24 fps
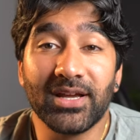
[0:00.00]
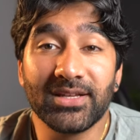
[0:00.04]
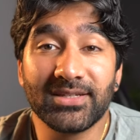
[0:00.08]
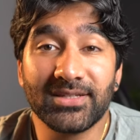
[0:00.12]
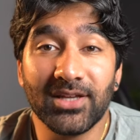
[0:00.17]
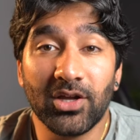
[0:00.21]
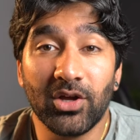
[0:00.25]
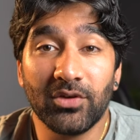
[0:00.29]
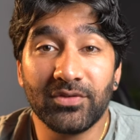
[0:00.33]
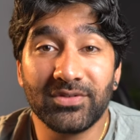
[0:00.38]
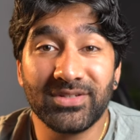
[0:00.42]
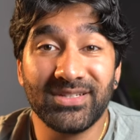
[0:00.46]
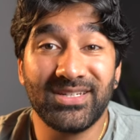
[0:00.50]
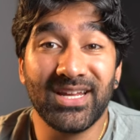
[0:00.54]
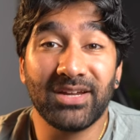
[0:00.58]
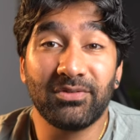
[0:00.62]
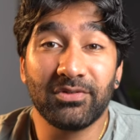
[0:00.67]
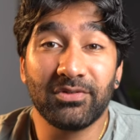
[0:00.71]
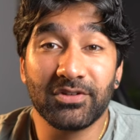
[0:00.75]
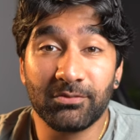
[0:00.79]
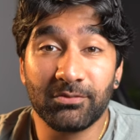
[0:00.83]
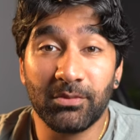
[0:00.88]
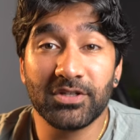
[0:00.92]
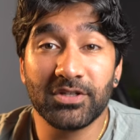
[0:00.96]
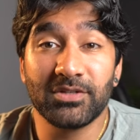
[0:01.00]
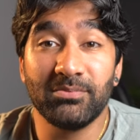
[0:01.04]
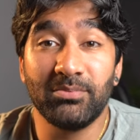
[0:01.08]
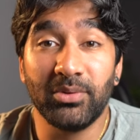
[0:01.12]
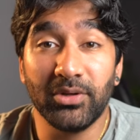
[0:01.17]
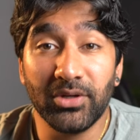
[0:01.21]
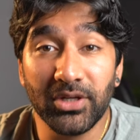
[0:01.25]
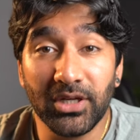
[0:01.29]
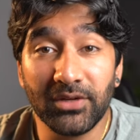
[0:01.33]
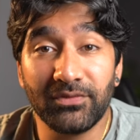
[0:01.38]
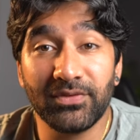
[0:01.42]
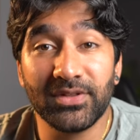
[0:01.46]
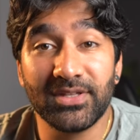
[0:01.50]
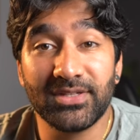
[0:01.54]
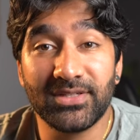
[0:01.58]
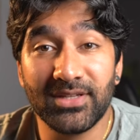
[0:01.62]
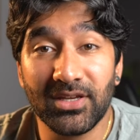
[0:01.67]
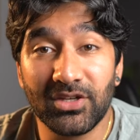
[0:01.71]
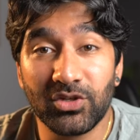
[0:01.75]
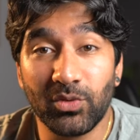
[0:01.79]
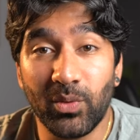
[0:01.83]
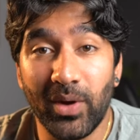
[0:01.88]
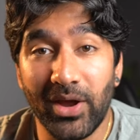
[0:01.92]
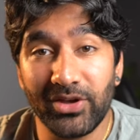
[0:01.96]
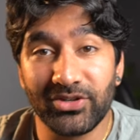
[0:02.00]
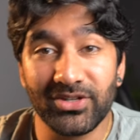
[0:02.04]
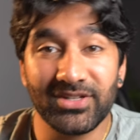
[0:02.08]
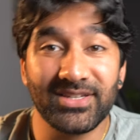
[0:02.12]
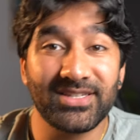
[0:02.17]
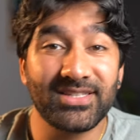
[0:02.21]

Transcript: ourselves to take responsibility for the situation